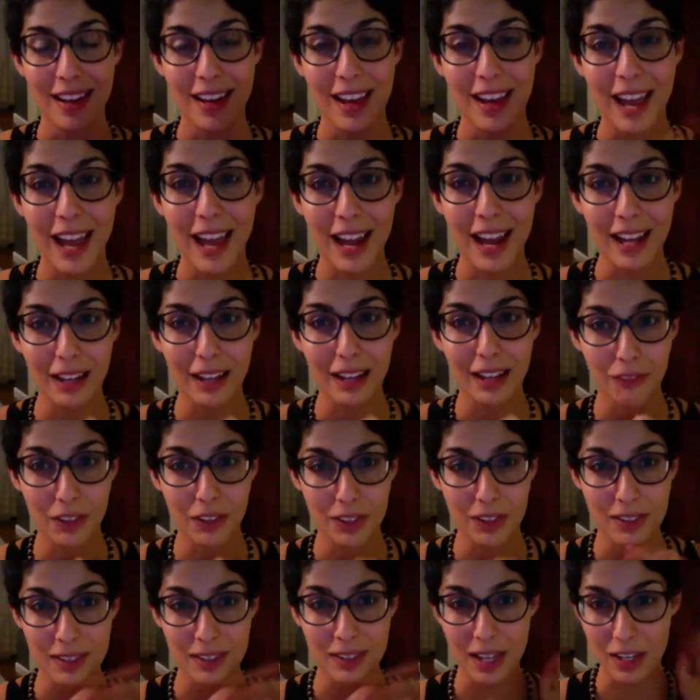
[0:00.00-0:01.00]
and I can
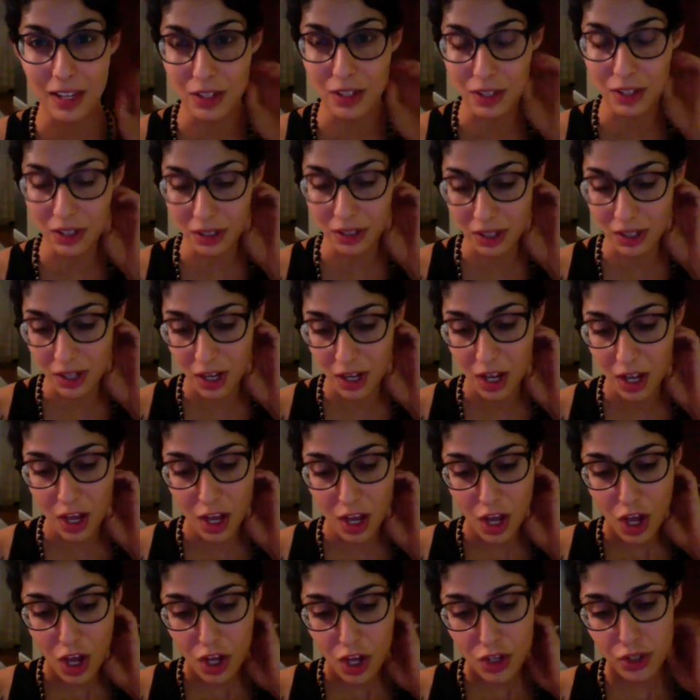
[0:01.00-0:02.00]
feel centered.
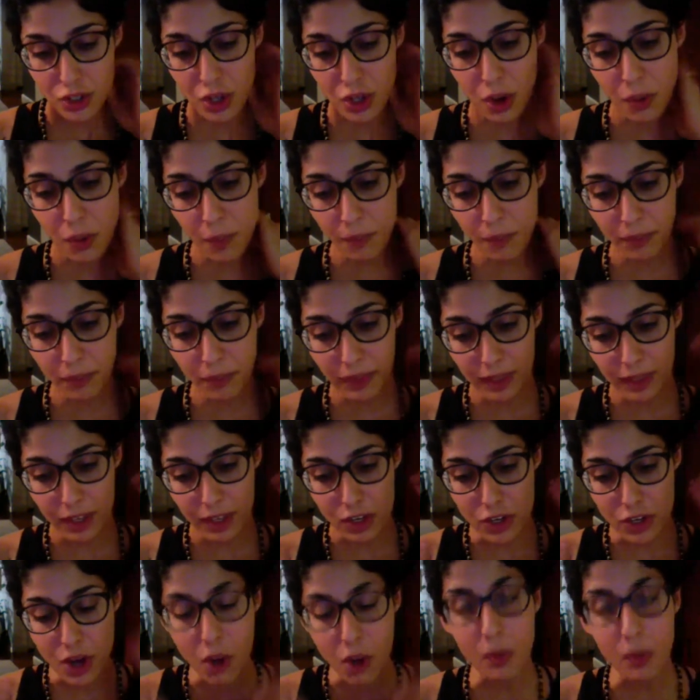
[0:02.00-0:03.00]
So,
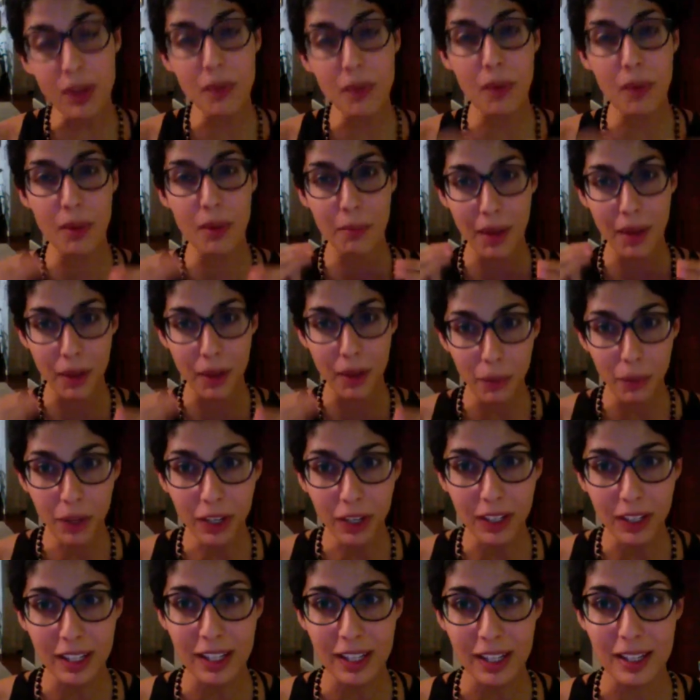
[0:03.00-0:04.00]
knowing what my
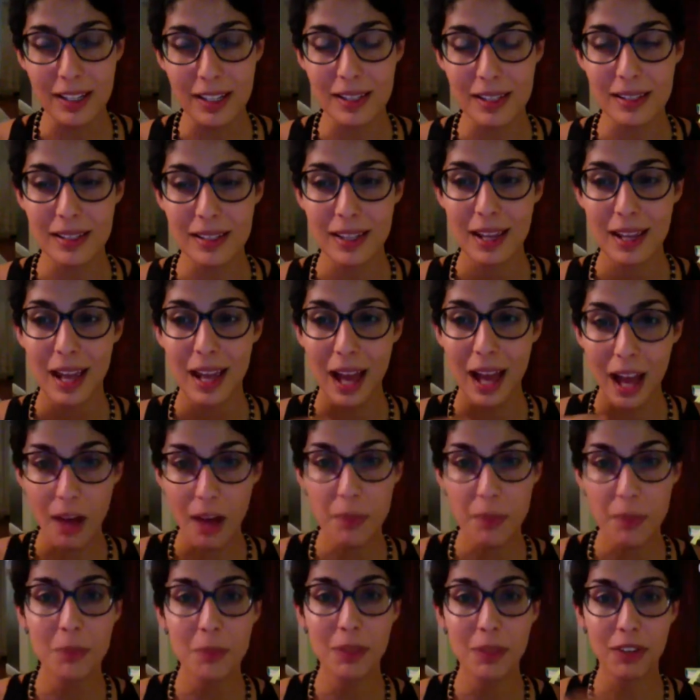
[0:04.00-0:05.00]
word is
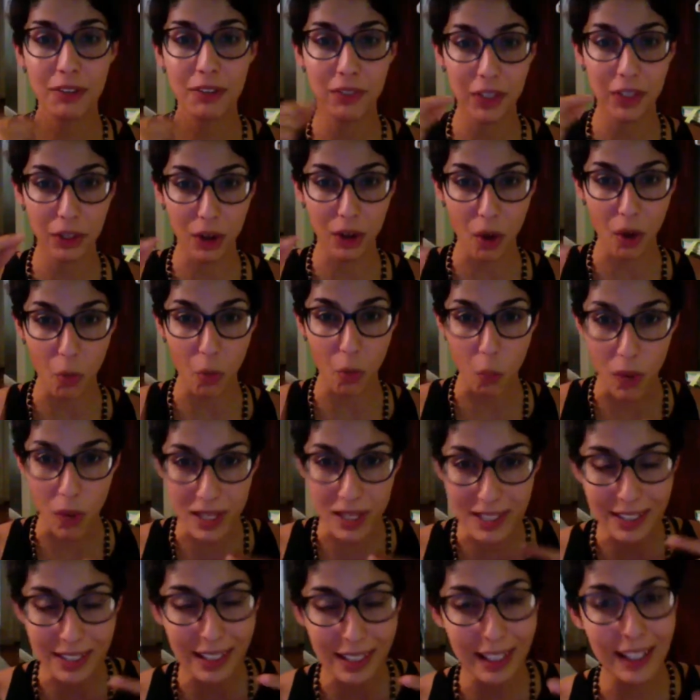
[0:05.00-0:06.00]
helps me to figure out
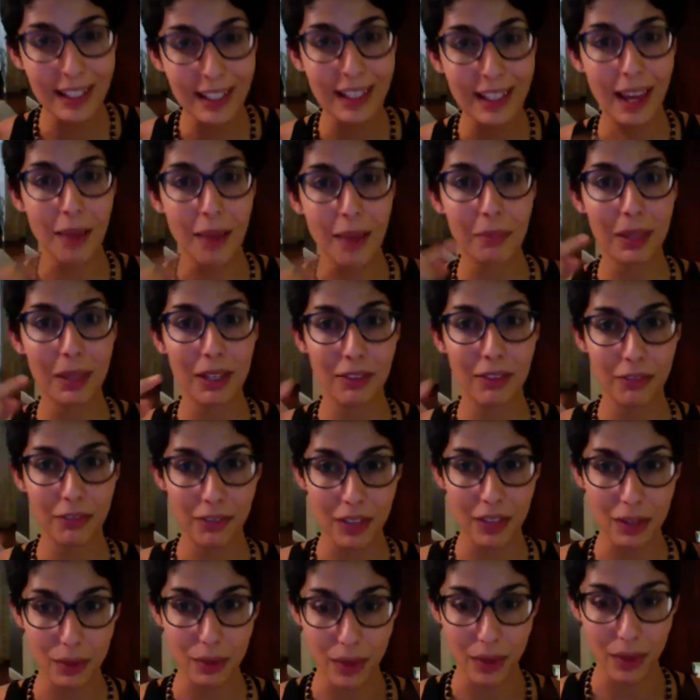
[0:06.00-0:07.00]
what's going to get me to
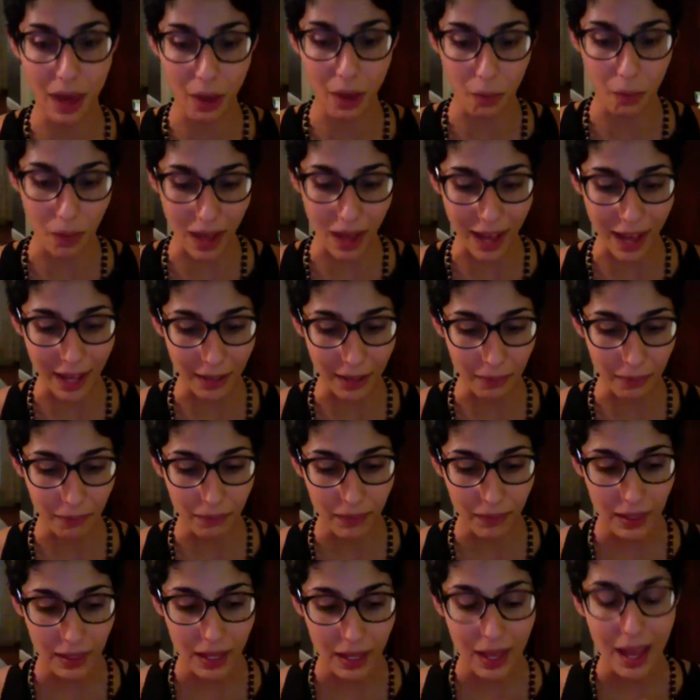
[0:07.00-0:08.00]
feel that way.
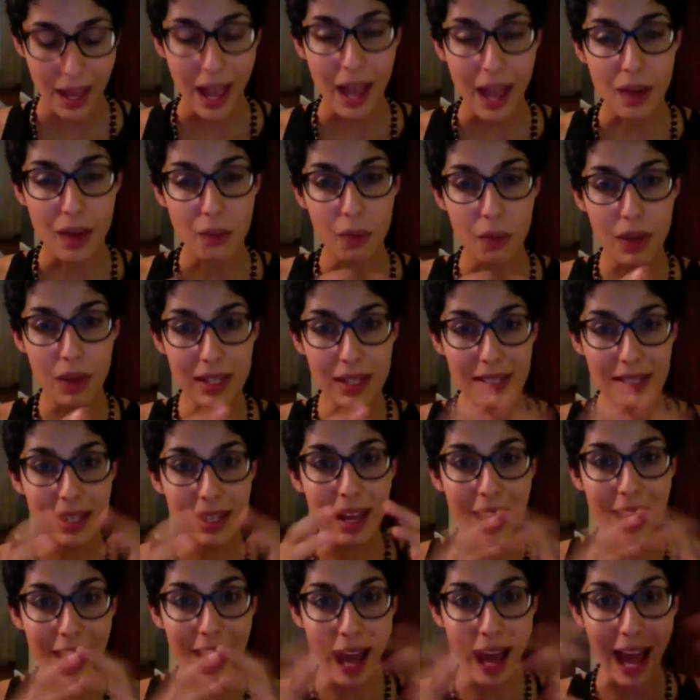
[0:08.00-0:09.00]
And once I
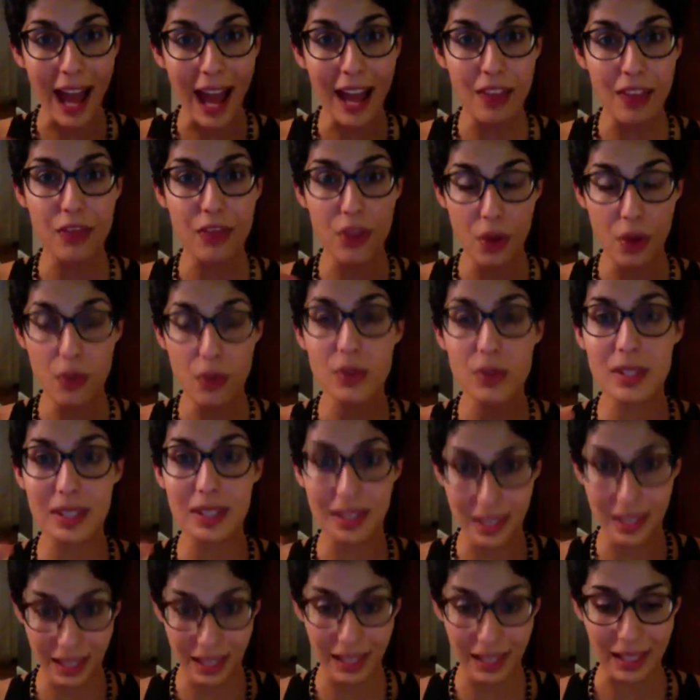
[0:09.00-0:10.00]
had those
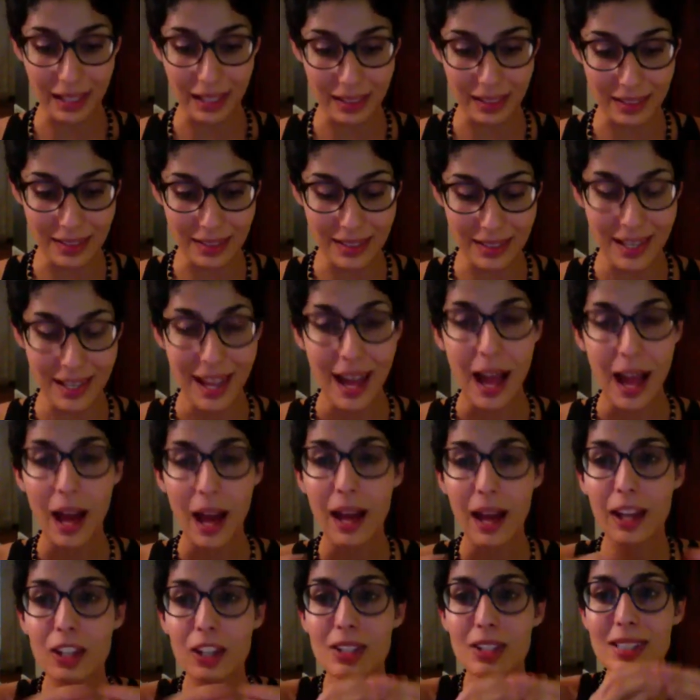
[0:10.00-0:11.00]
things,
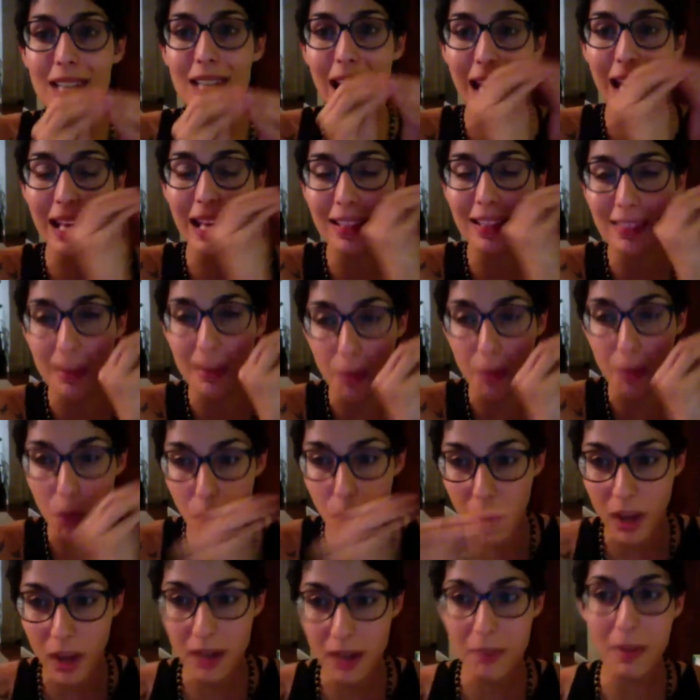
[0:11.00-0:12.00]
I could take them
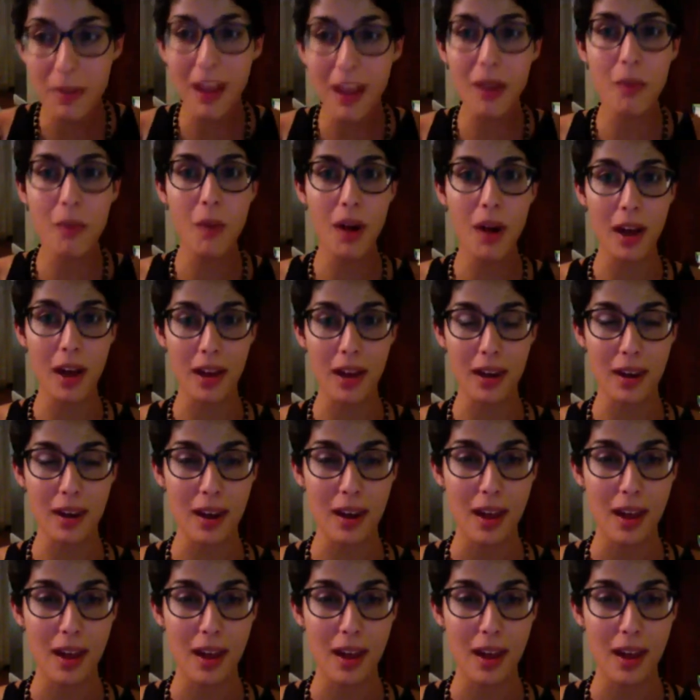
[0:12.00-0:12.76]
one by one